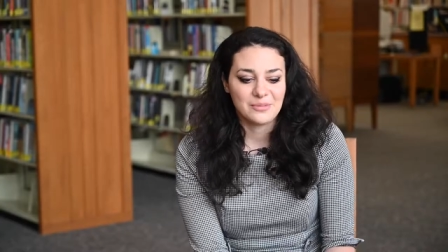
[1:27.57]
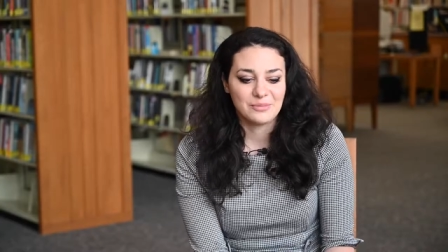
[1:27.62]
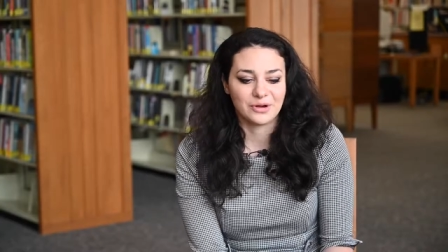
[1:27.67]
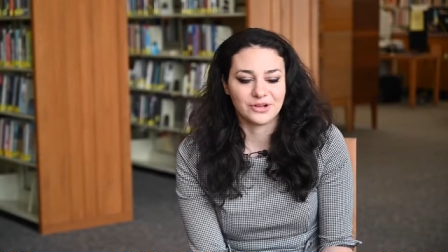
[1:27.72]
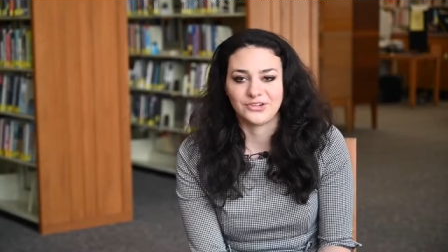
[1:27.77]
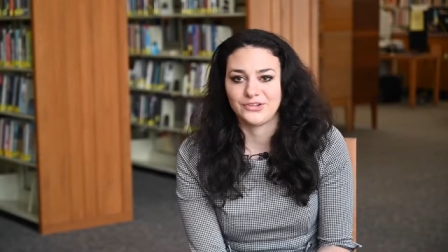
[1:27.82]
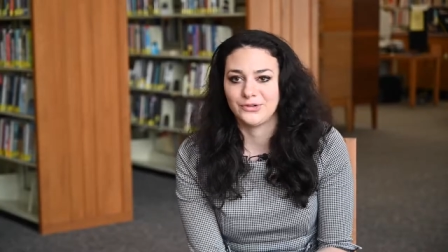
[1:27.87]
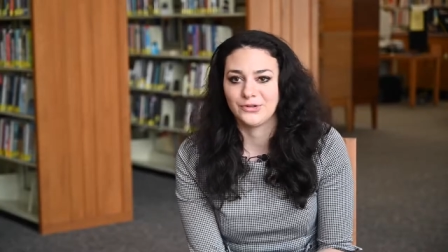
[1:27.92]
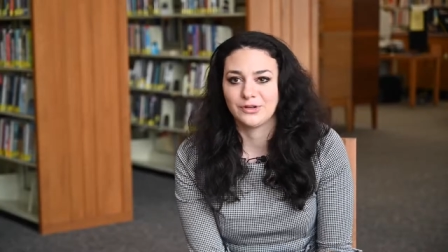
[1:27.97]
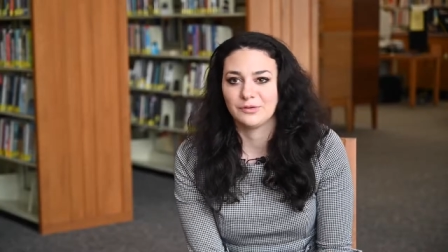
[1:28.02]

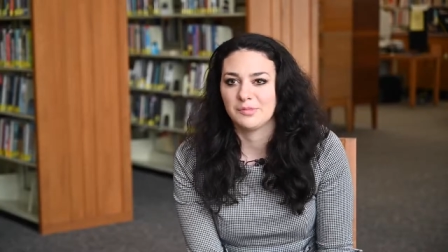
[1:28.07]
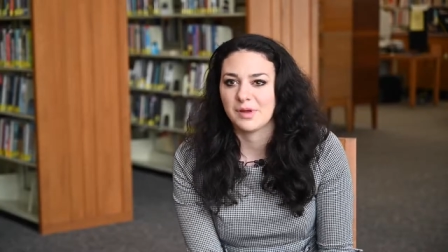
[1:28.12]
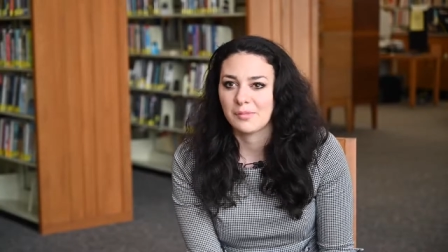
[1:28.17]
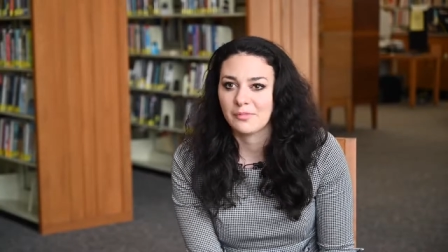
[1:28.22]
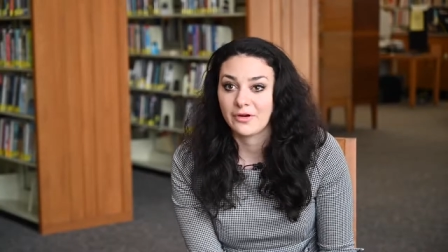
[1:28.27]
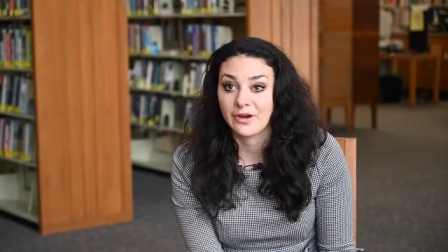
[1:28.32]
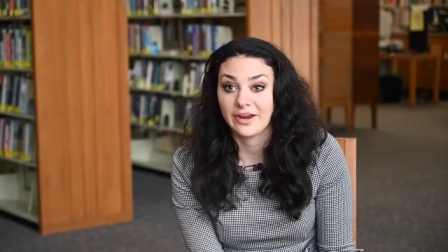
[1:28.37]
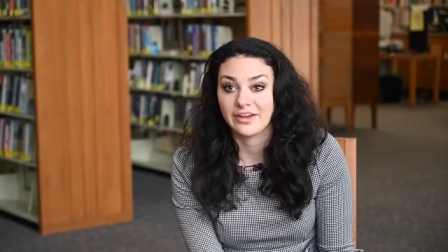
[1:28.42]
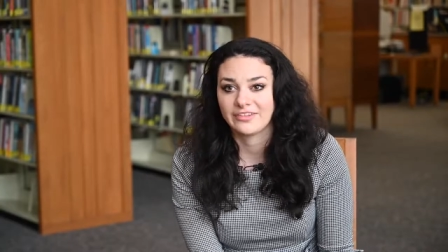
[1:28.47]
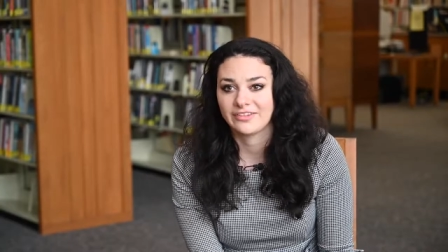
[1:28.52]
much you can
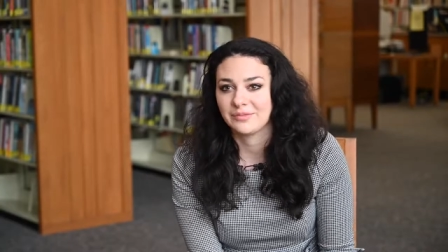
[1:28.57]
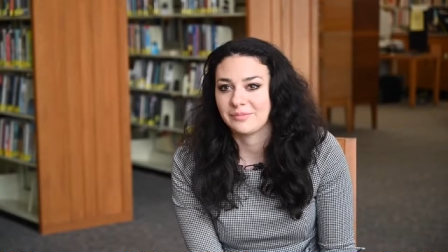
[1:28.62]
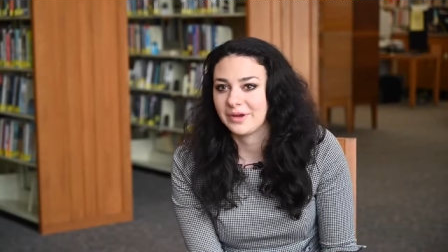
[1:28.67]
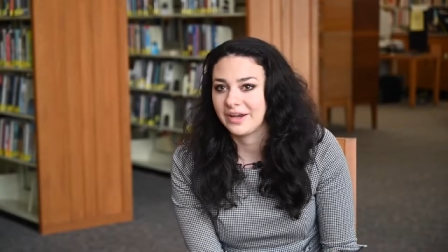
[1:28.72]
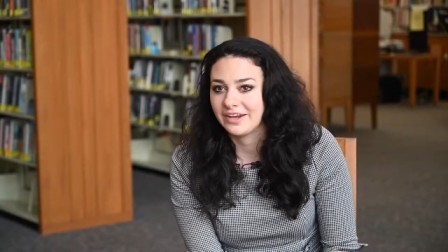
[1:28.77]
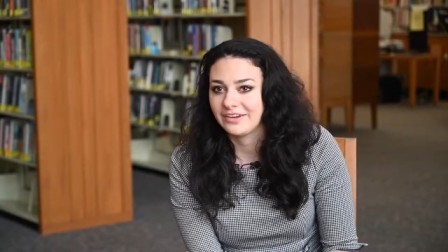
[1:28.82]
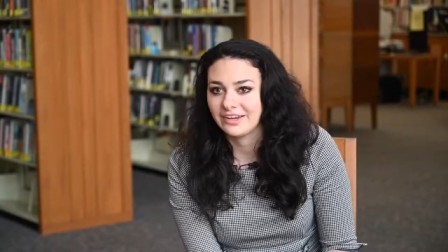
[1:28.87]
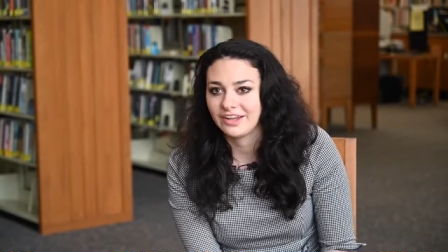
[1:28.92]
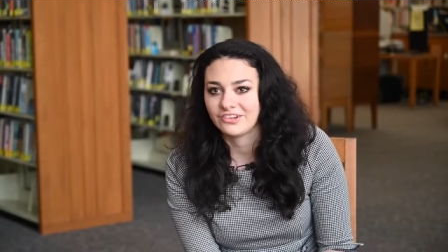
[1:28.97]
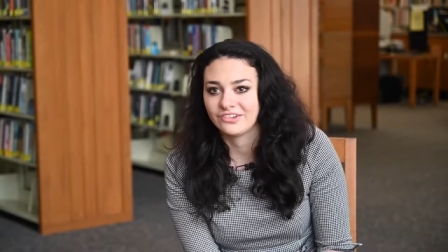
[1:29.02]
memorize and
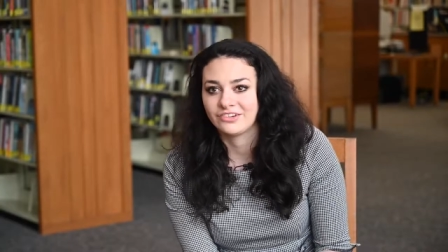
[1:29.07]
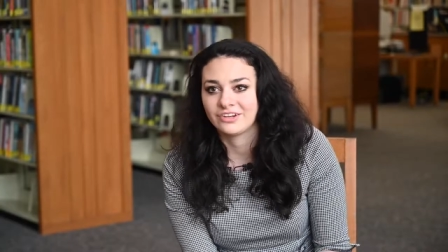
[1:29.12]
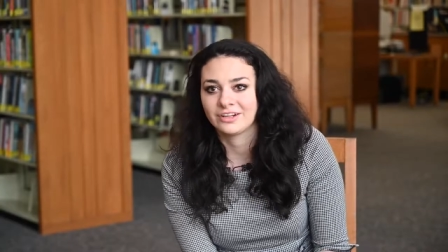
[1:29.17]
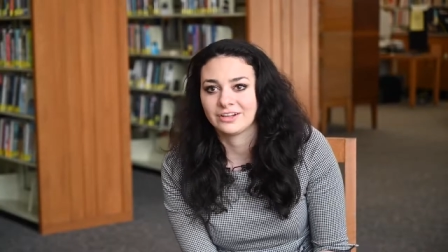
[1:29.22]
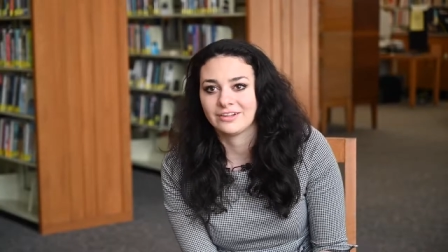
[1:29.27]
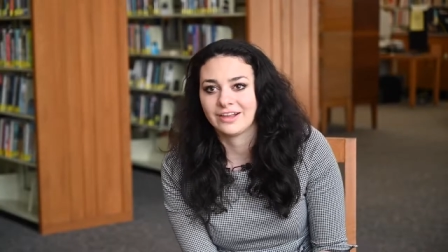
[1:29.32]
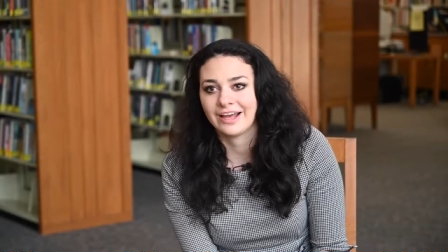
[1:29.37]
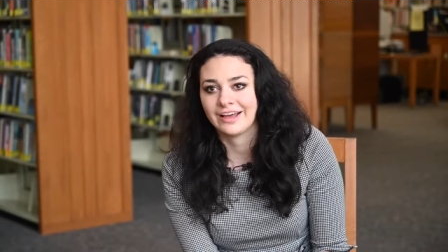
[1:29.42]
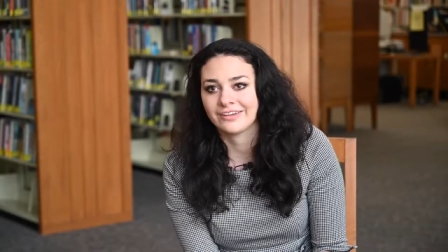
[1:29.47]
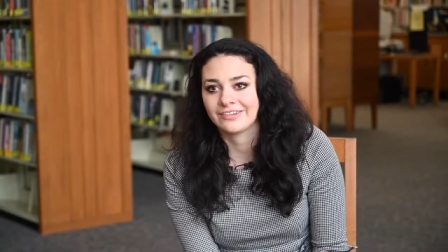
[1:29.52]
pay attention
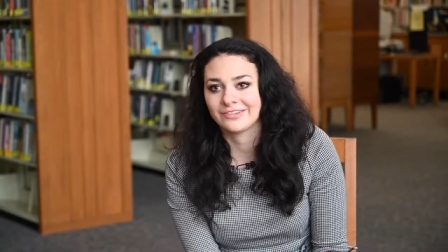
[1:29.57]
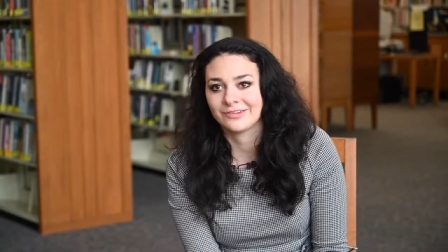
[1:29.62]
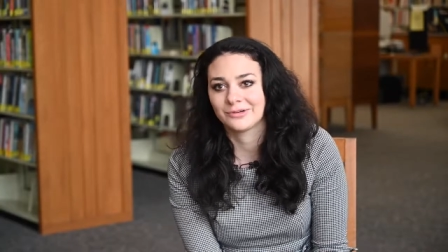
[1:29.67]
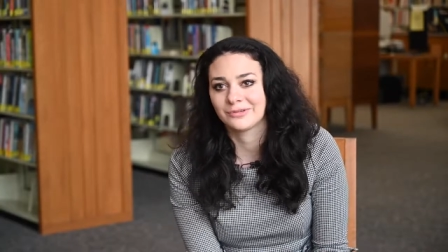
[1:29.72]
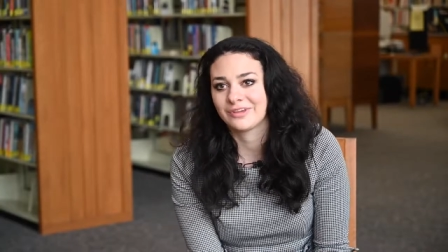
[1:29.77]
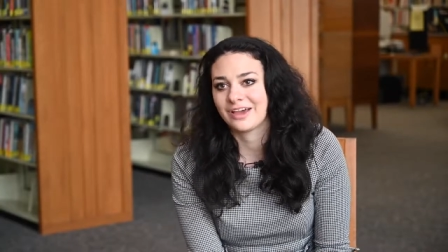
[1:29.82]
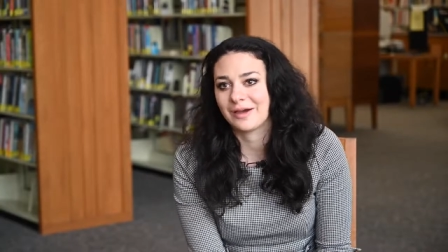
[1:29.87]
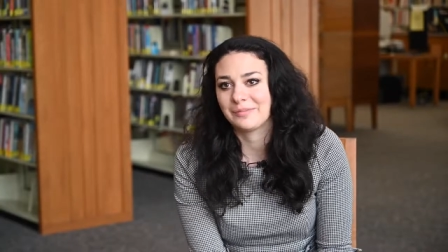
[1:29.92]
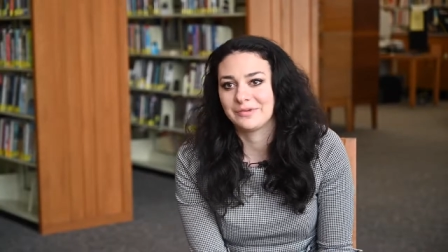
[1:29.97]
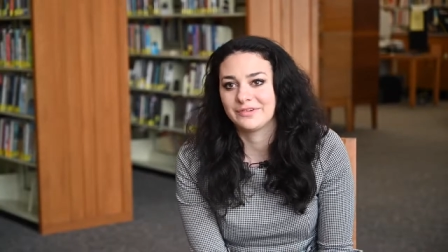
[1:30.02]
in class
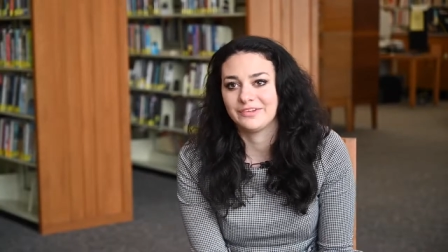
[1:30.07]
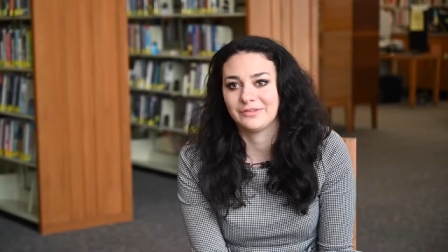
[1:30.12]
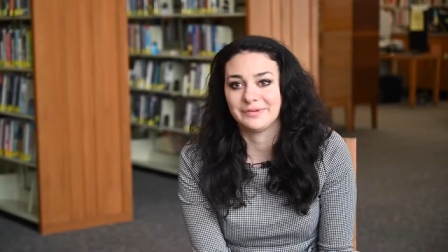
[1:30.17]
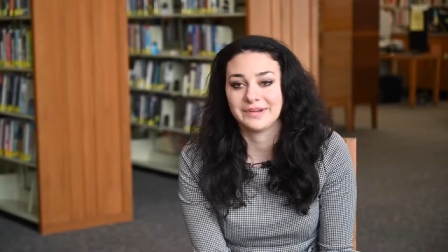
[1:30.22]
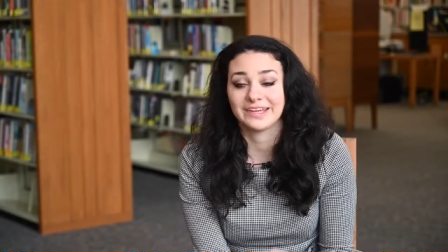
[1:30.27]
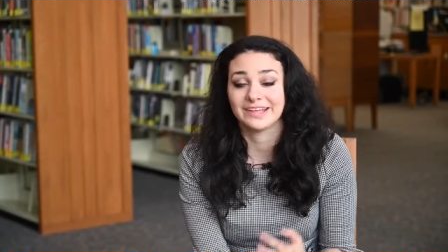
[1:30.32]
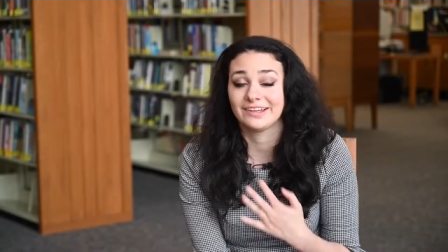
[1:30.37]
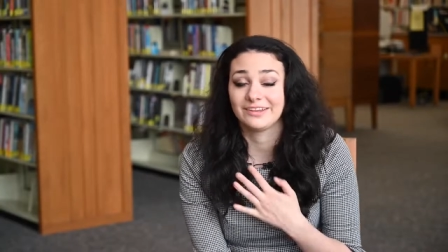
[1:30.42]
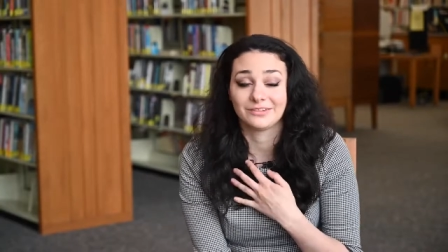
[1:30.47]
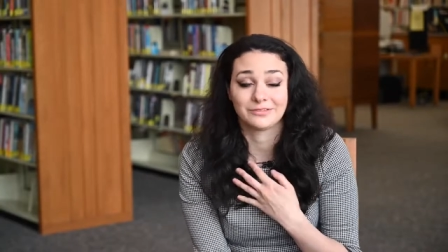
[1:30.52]
those happen to
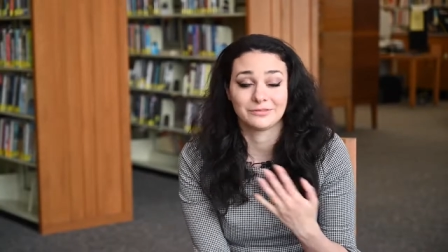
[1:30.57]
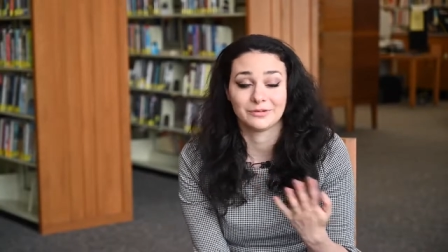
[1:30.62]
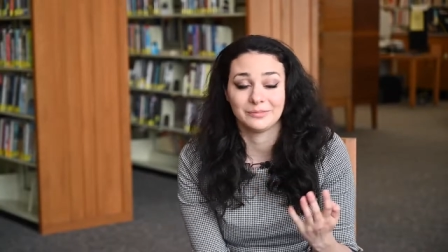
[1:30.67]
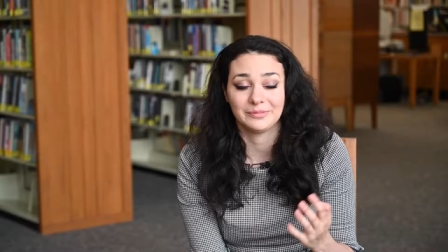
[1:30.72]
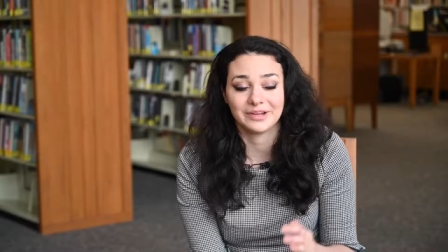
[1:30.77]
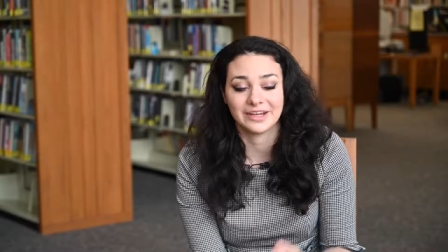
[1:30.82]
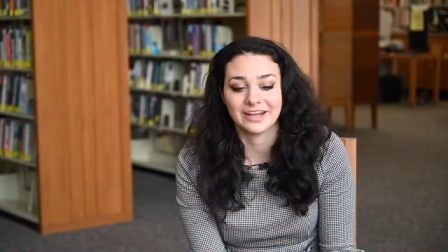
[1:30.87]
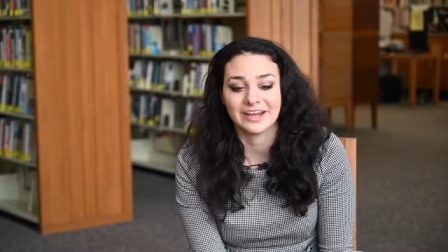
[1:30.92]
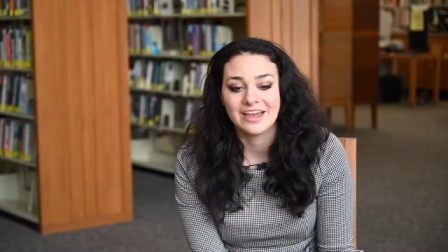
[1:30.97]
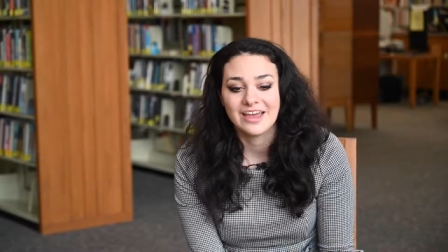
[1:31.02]
be at least for
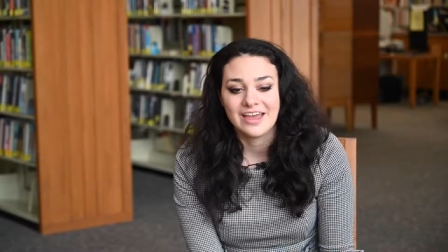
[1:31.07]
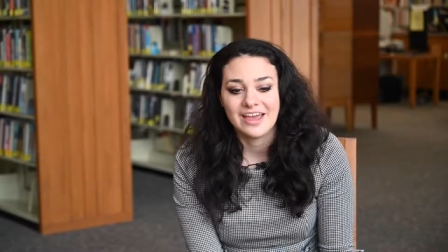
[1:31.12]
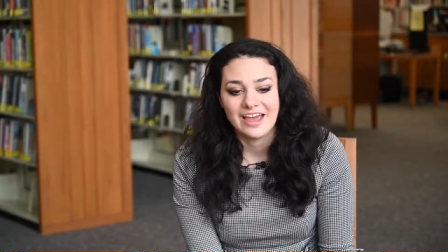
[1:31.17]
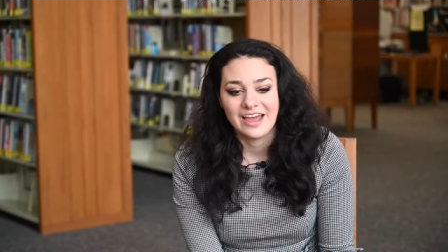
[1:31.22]
me